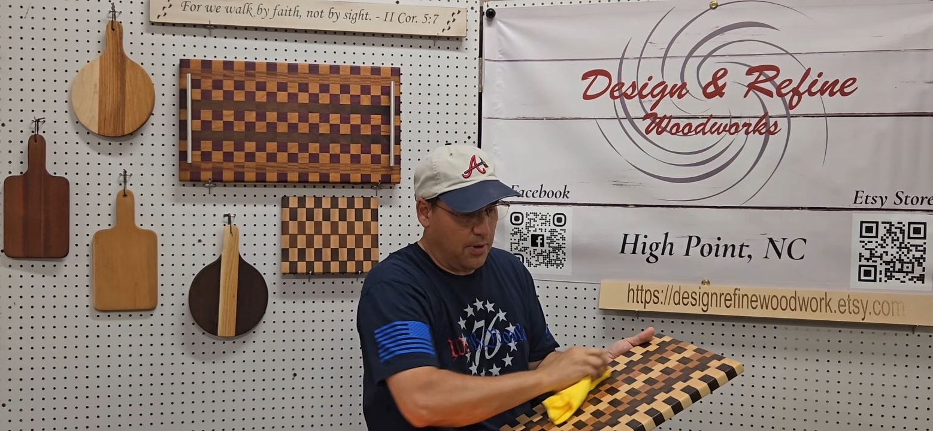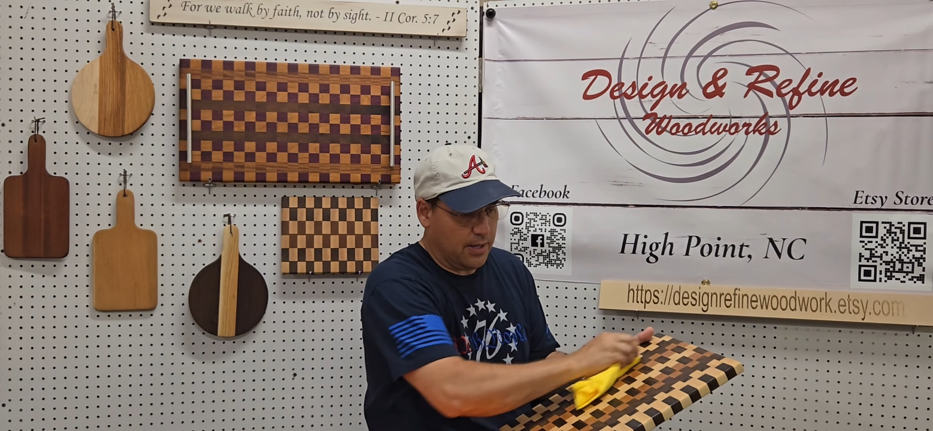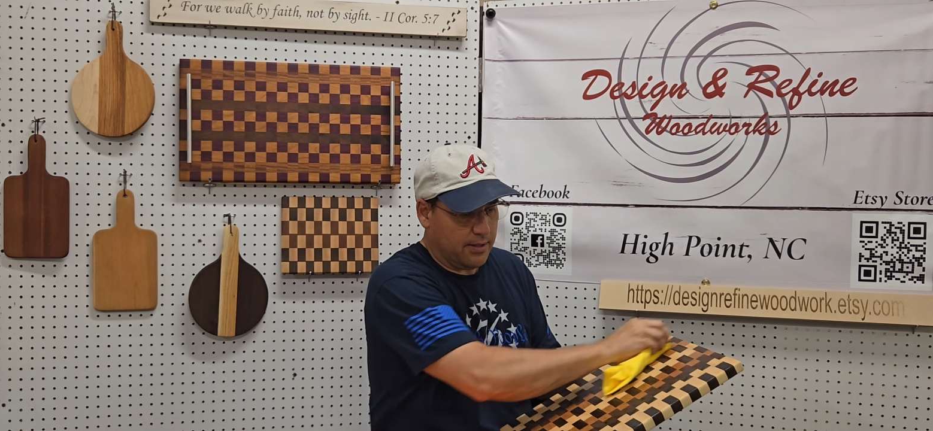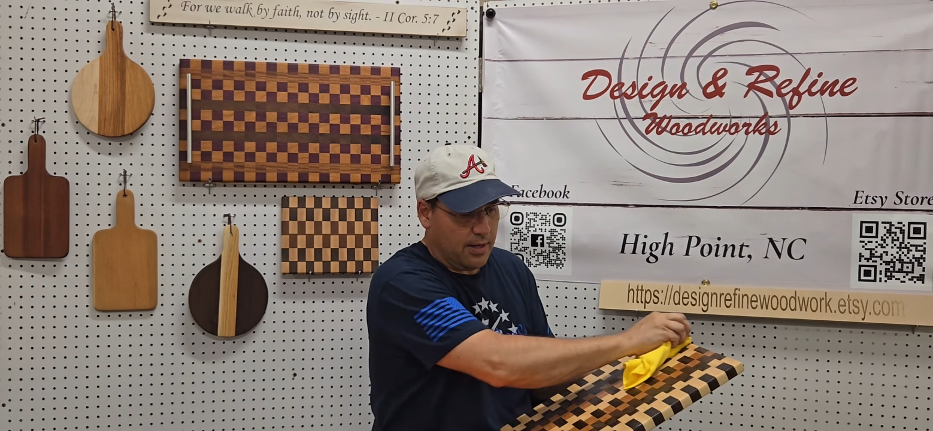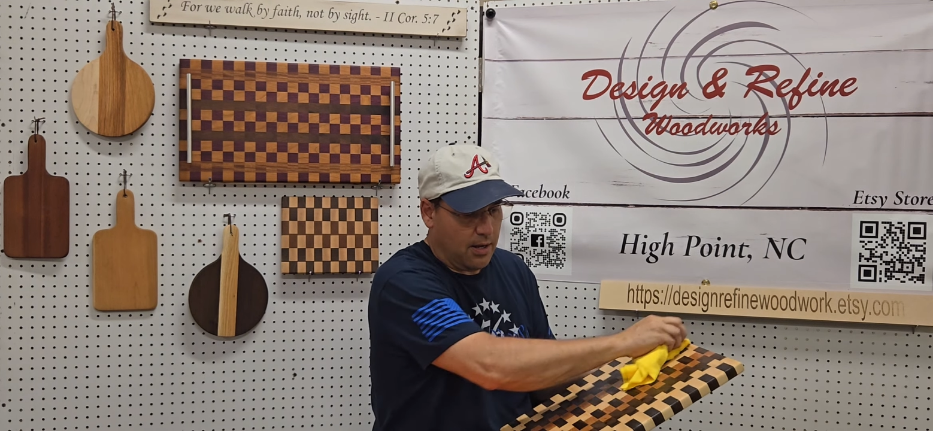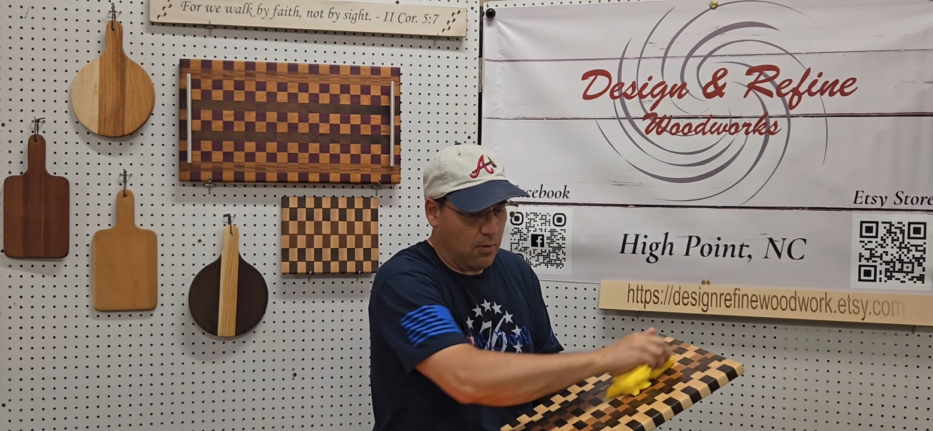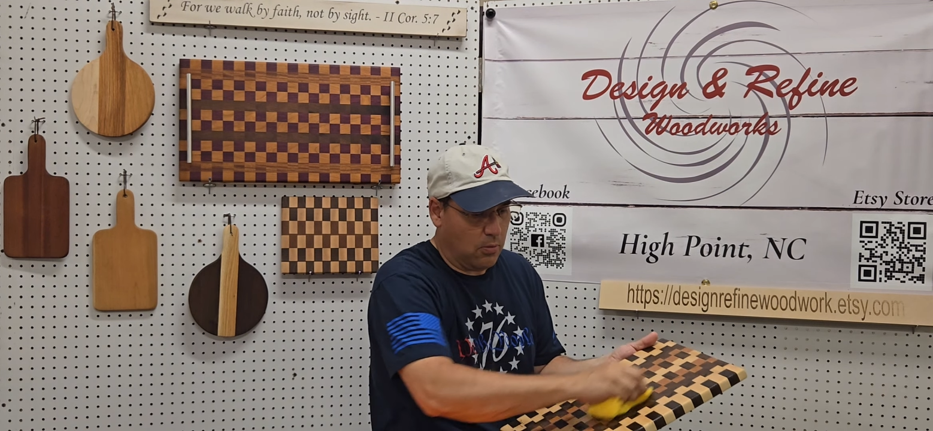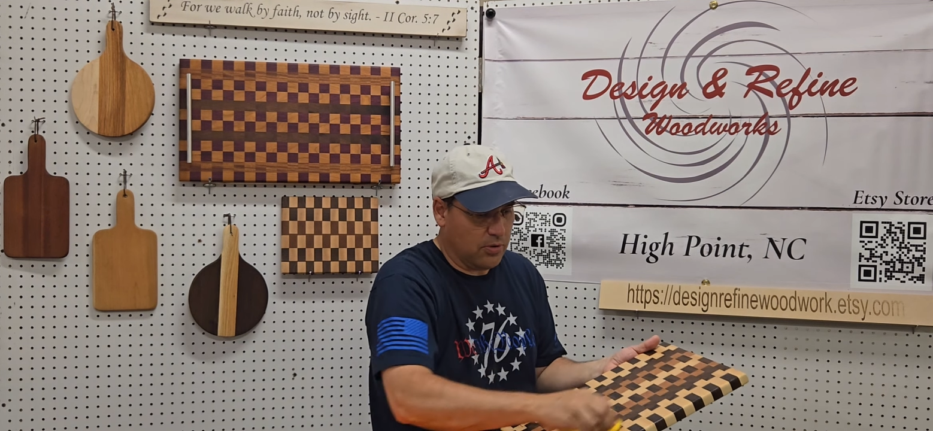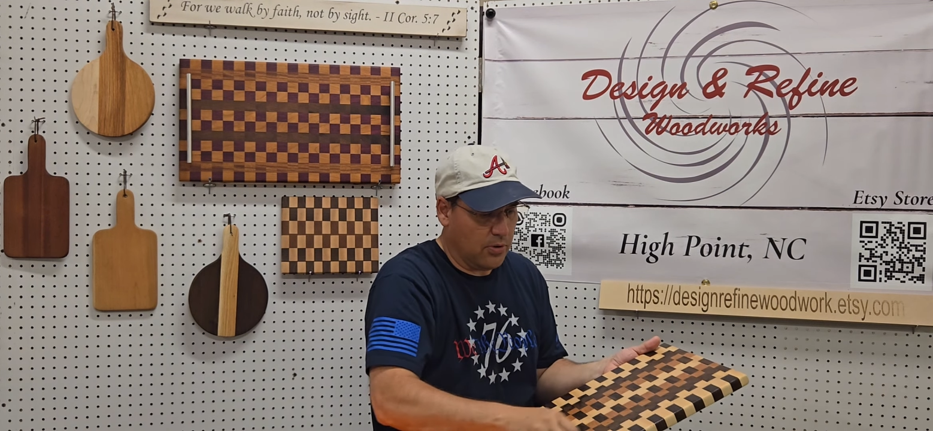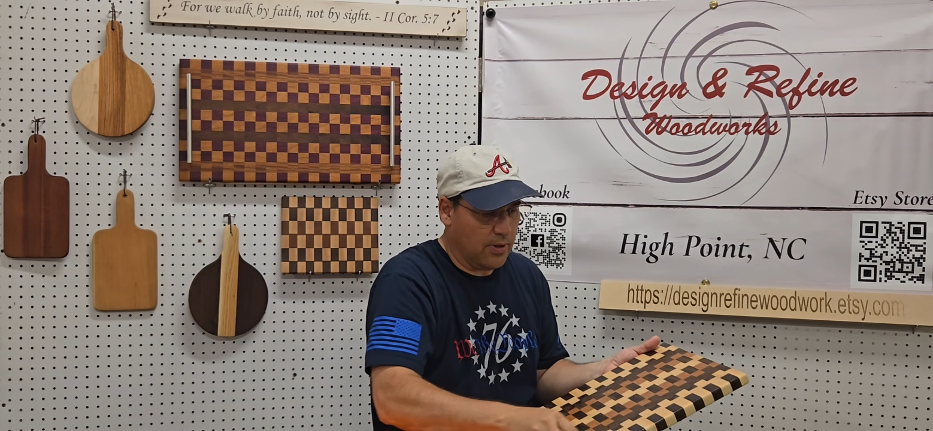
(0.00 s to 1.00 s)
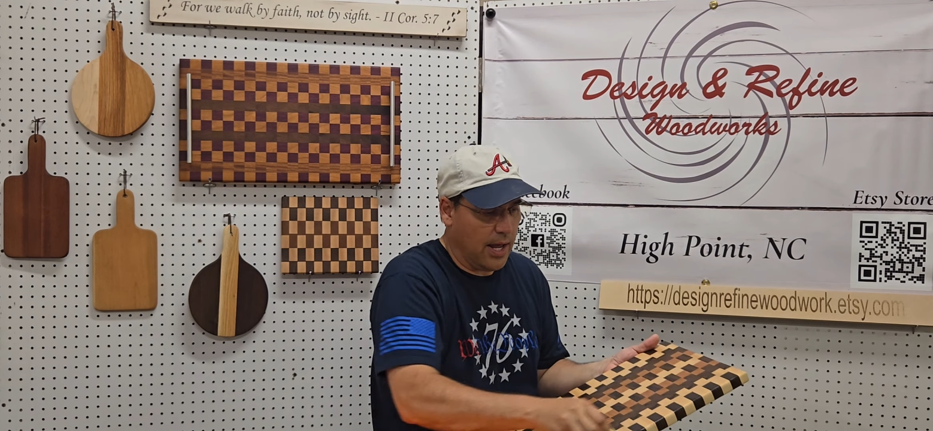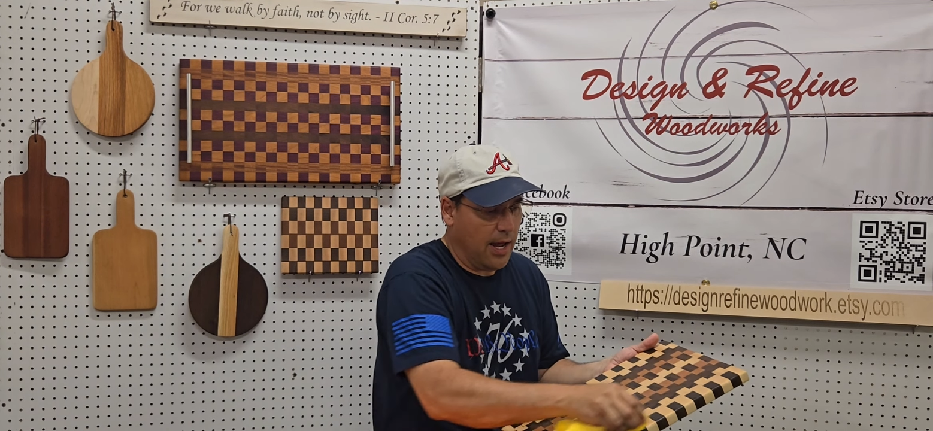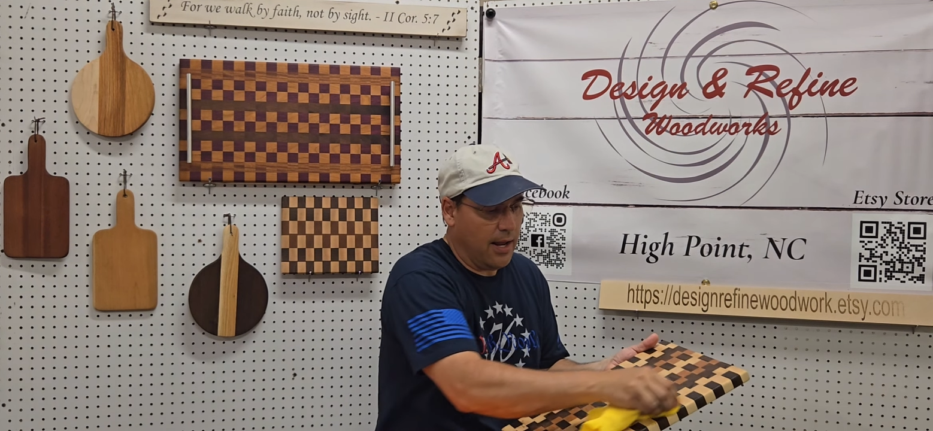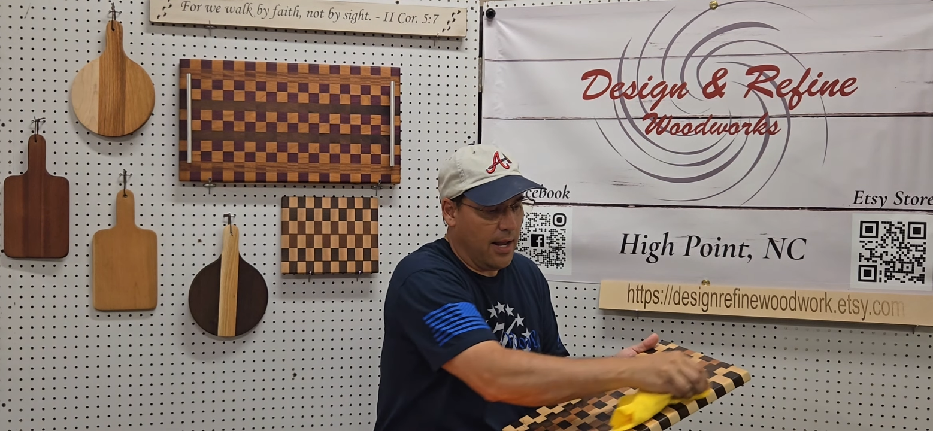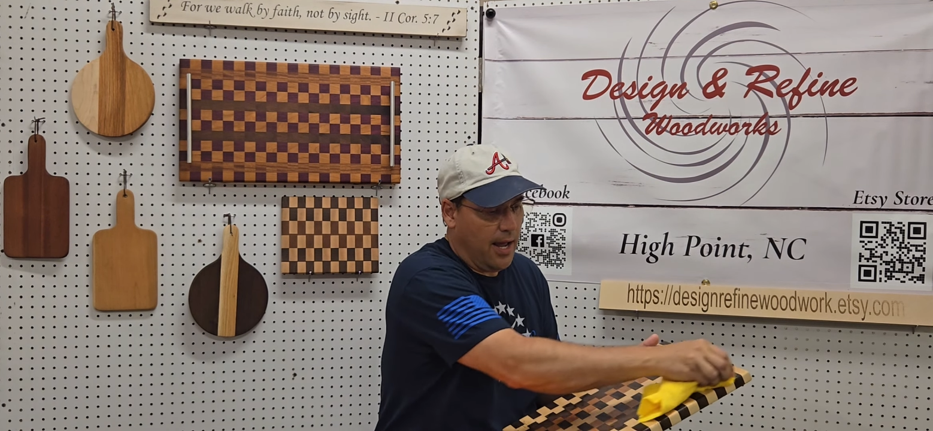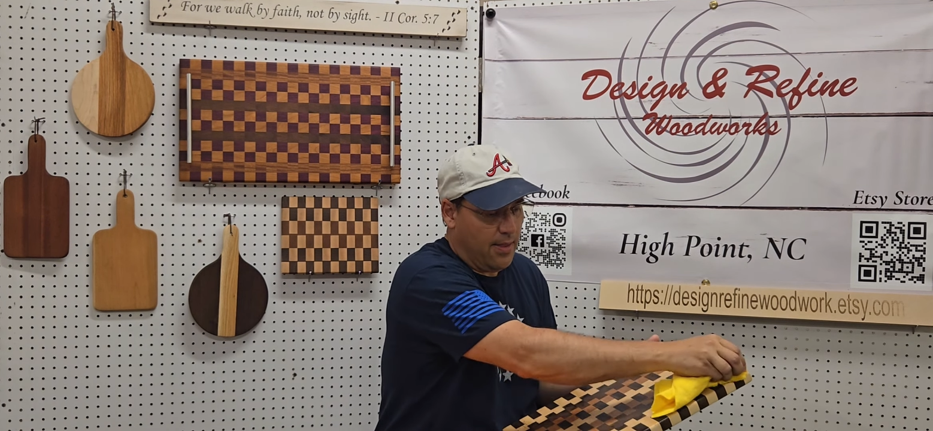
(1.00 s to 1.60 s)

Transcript: but we'll do that.